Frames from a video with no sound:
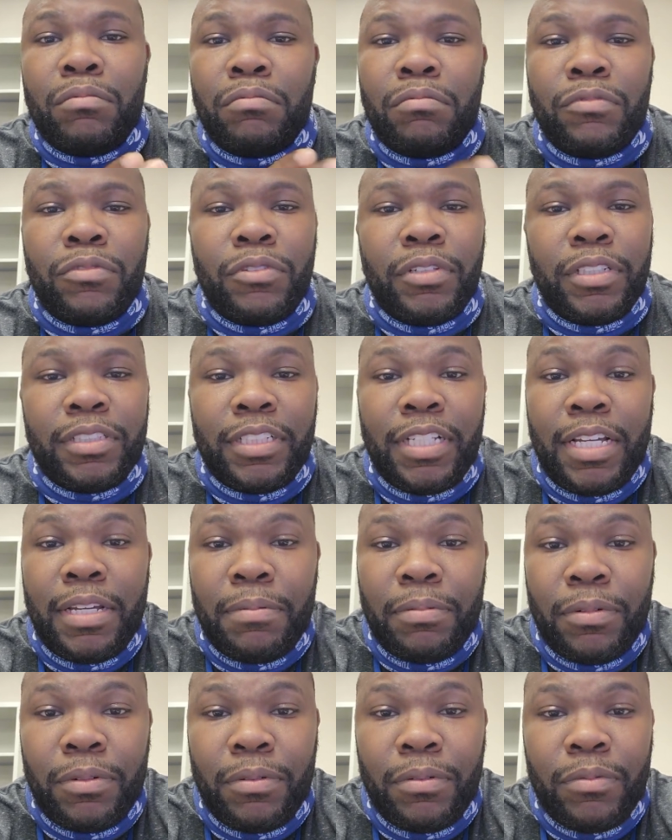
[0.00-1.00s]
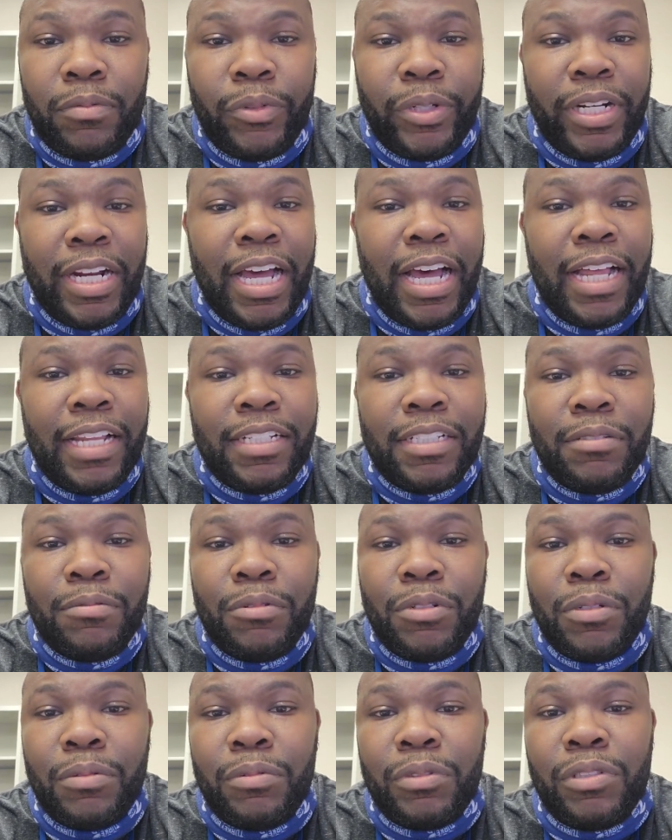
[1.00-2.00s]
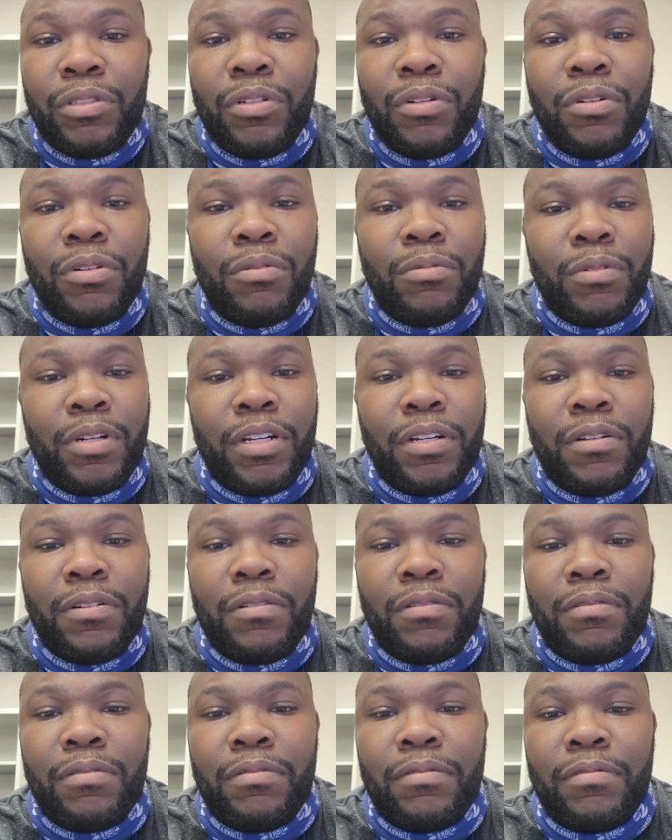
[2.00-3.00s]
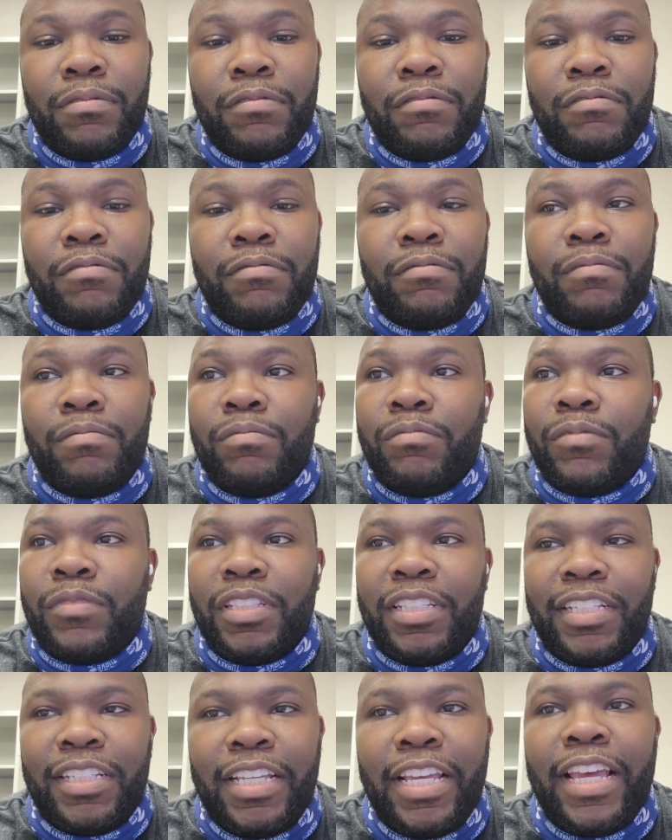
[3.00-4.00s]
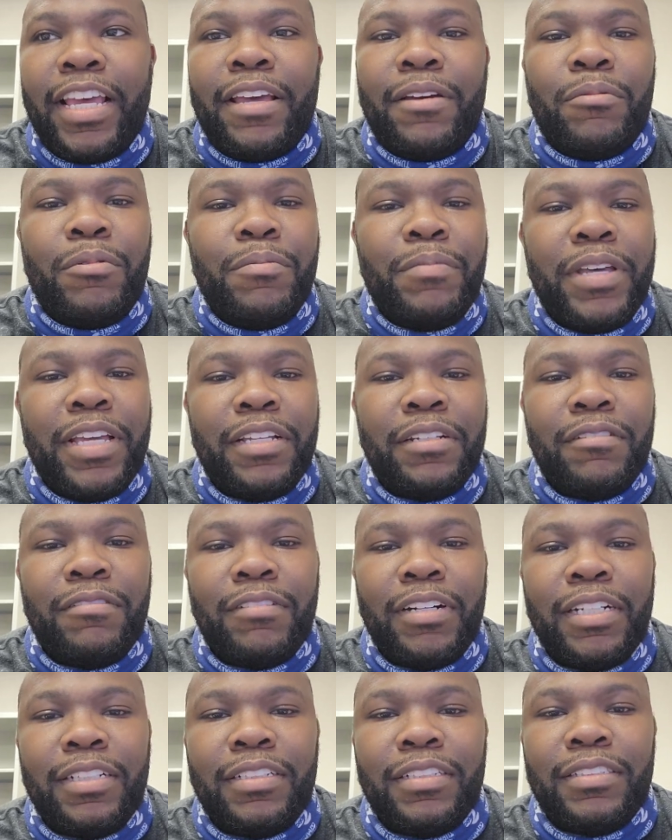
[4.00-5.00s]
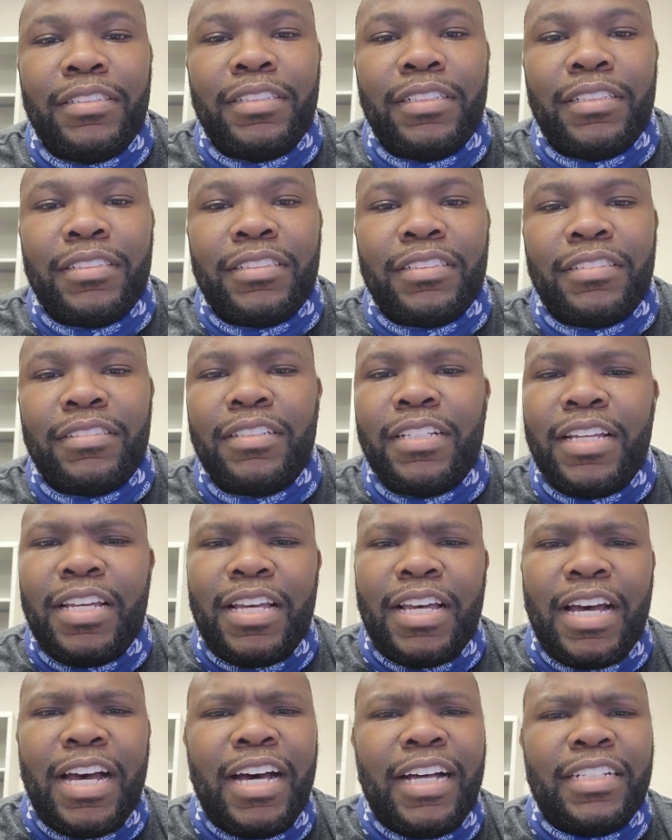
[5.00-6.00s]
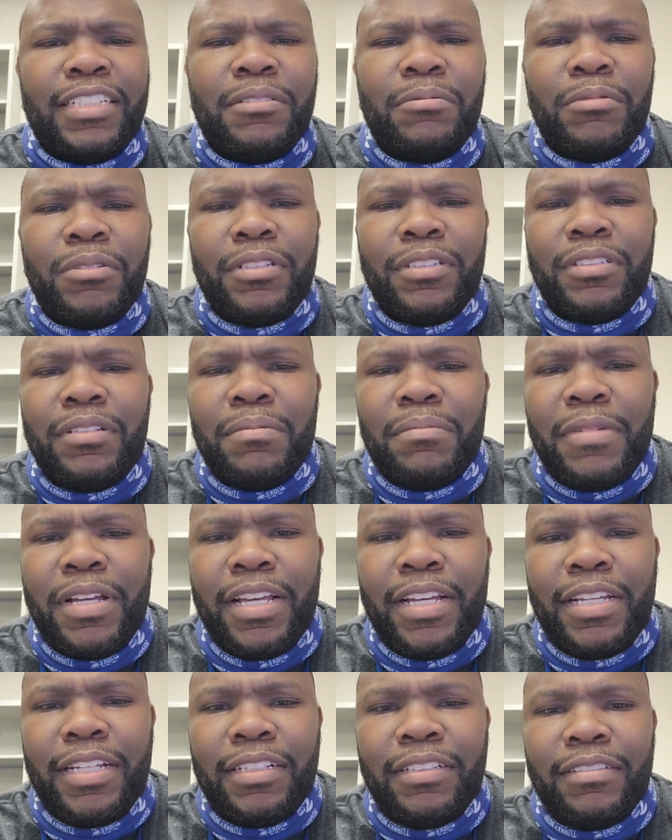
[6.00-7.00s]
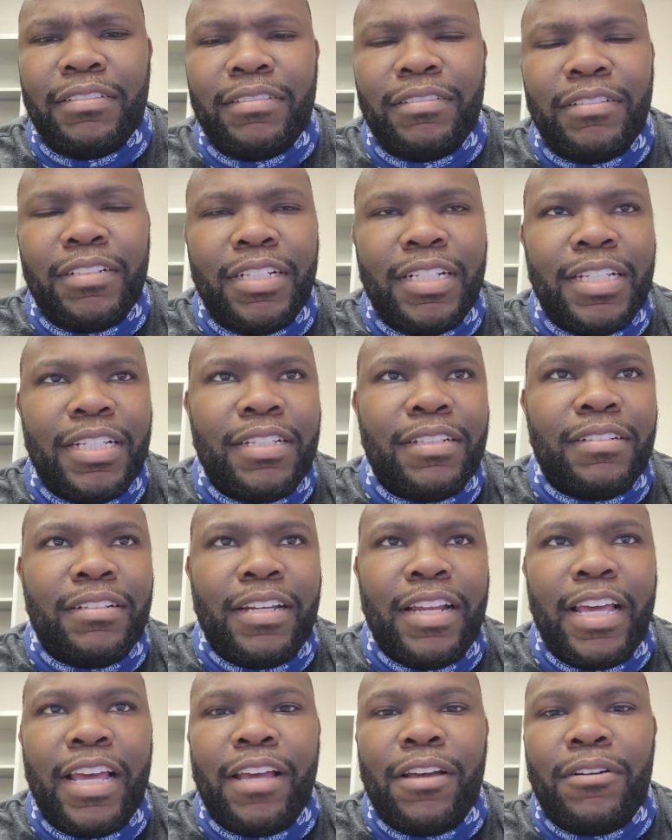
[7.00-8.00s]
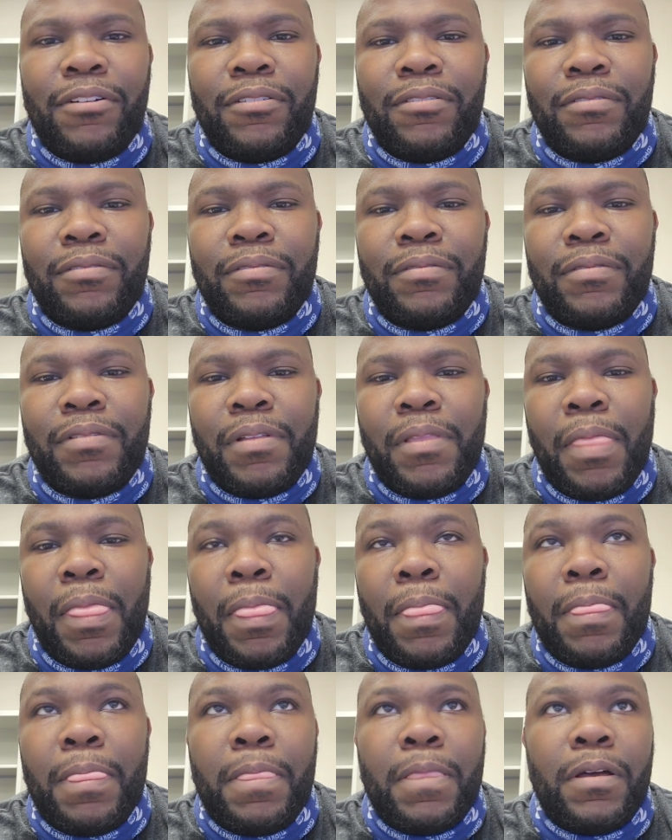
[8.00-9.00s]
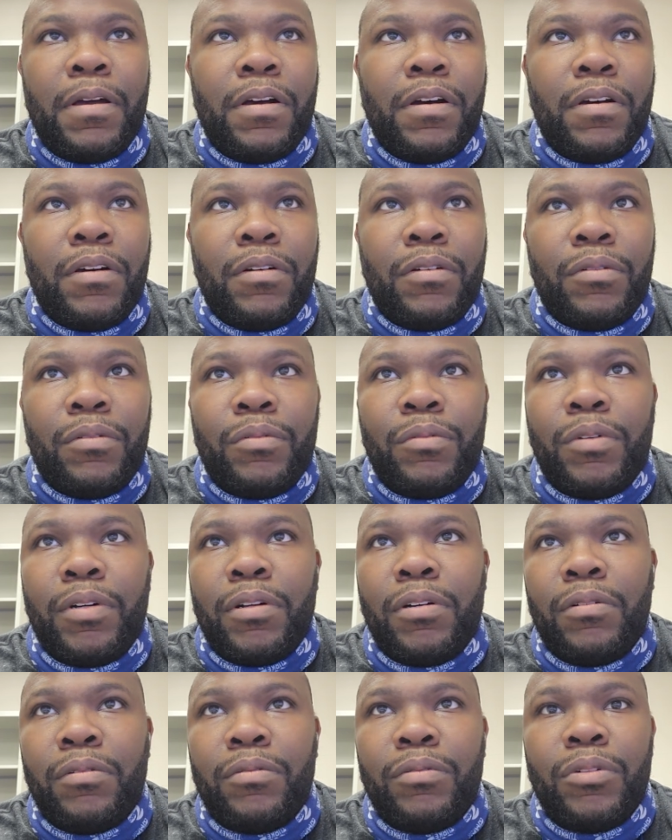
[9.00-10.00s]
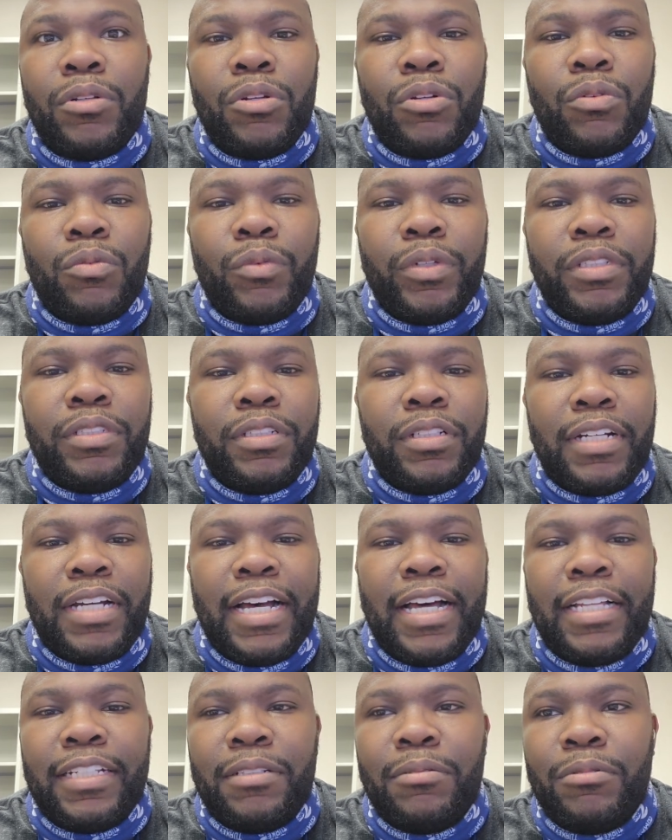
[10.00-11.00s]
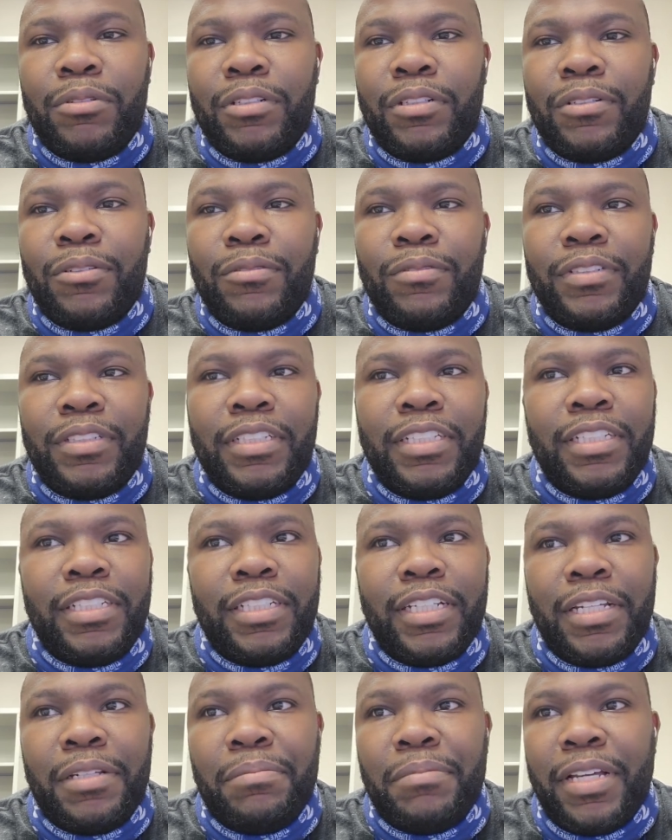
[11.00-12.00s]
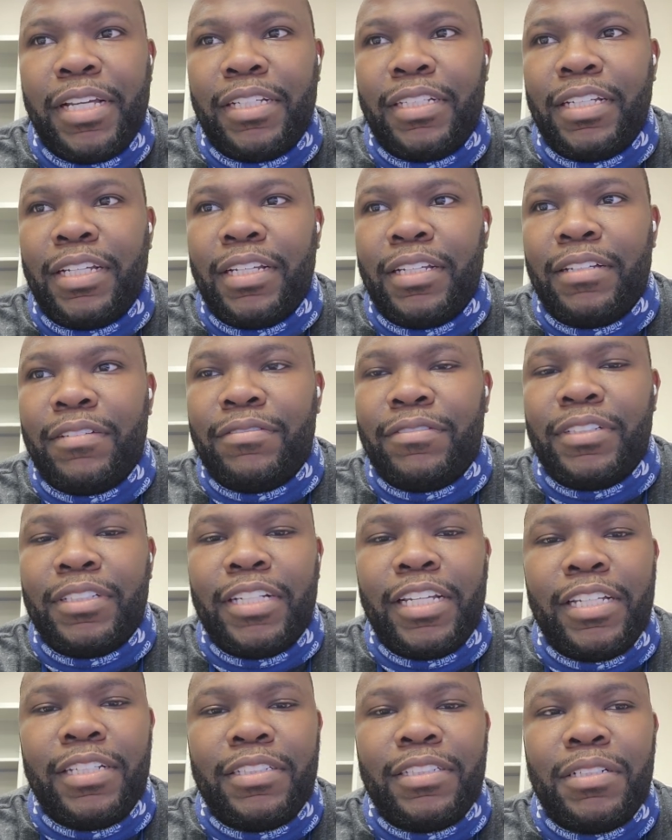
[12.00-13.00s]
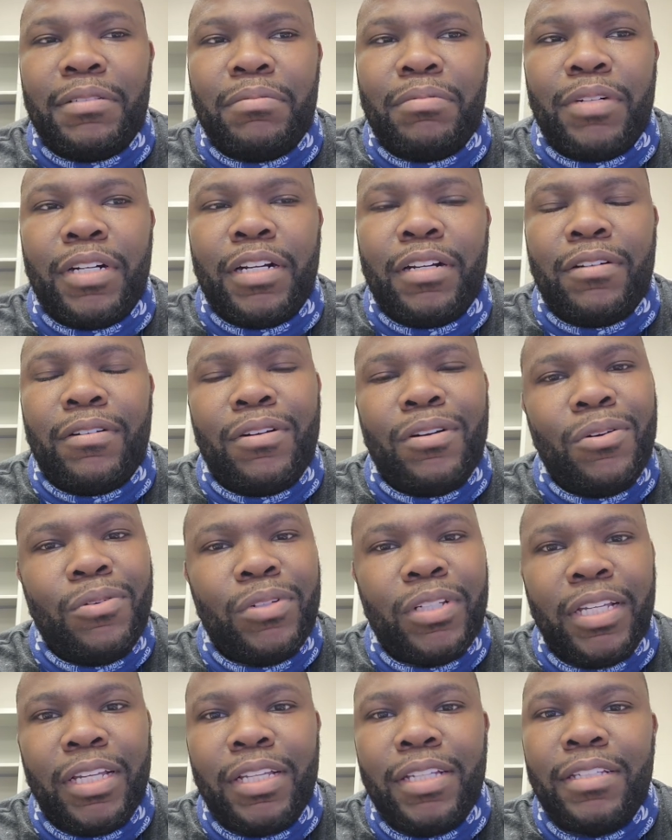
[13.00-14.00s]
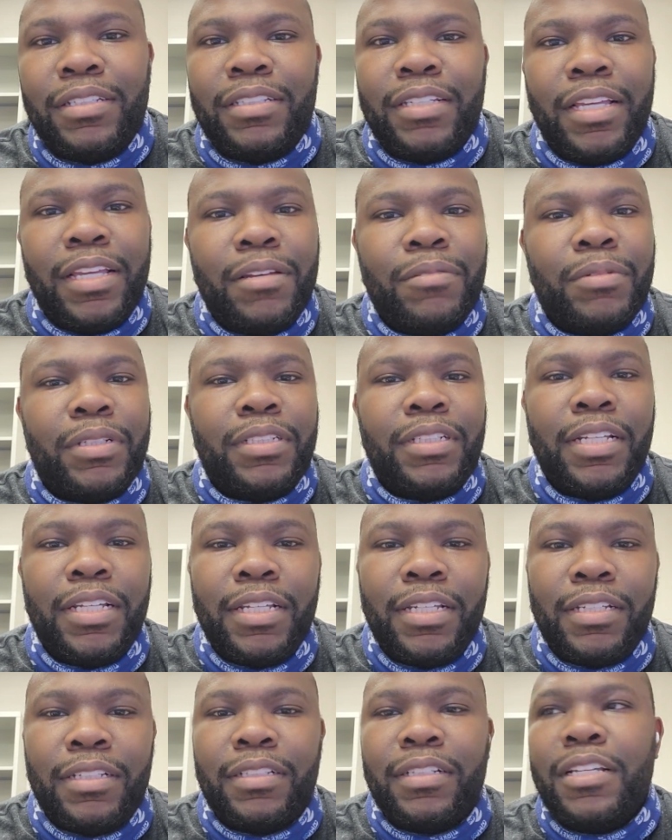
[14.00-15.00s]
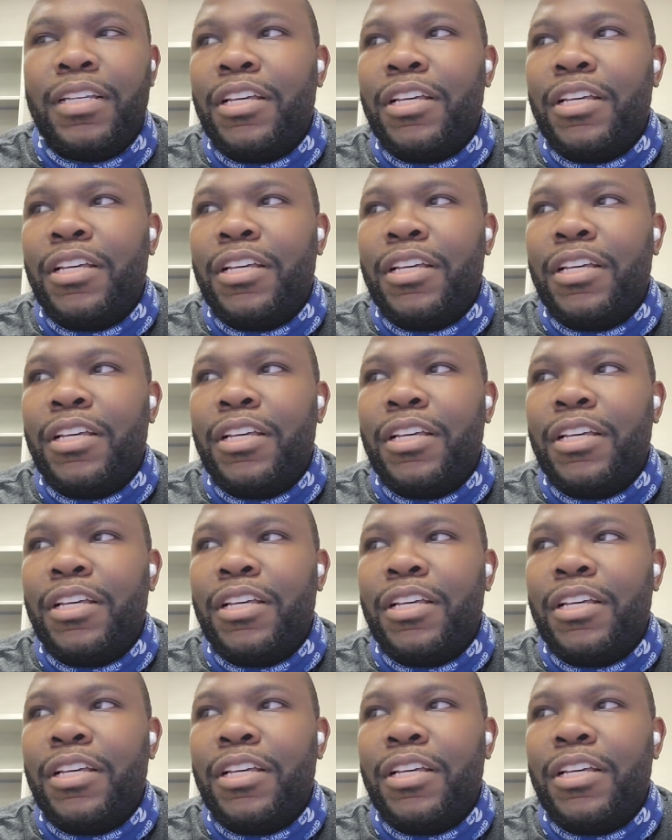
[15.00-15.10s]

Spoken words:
For example, when Hollywood was doing well, yeah, we made the right decision. Hollywood is the man. Now, oh, well, we took Hollywood over DK Metcalf and AJ Brown. Okay, yeah, we did.